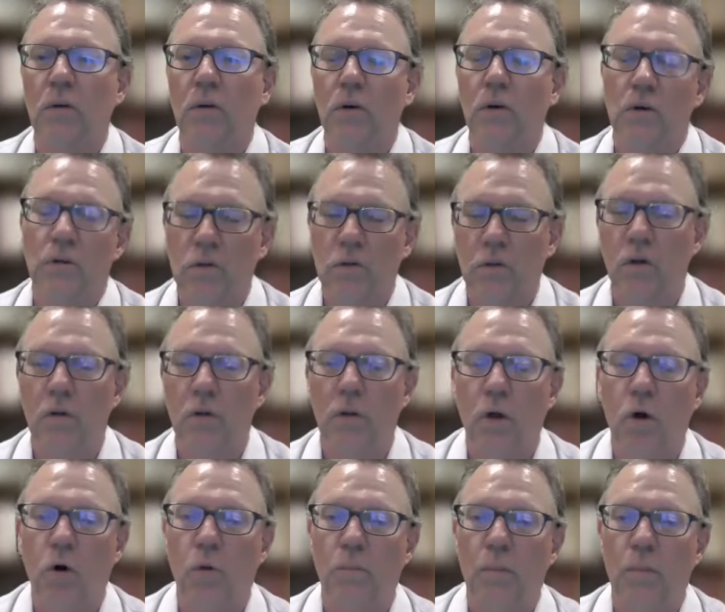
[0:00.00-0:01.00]
or a
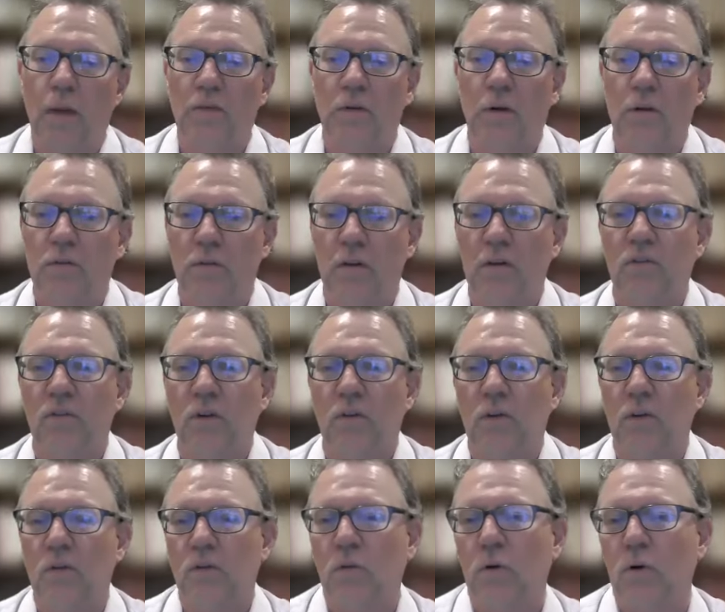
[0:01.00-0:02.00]
loan based on a
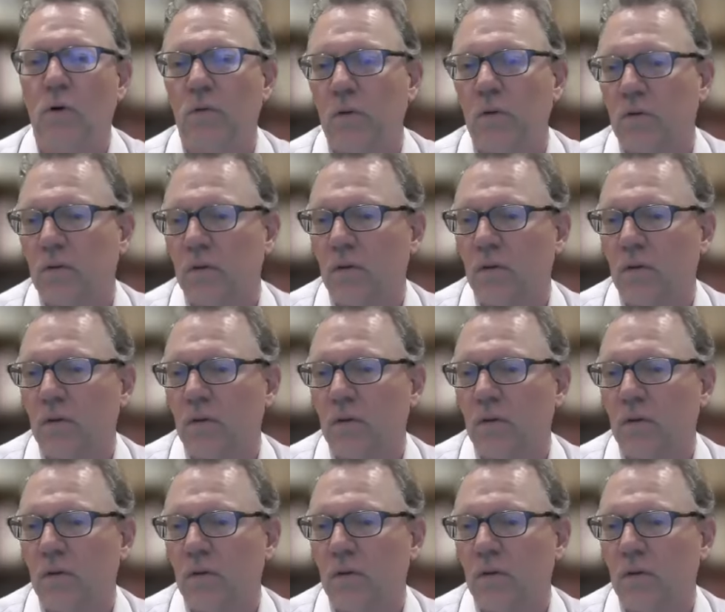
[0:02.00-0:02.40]
650 score versus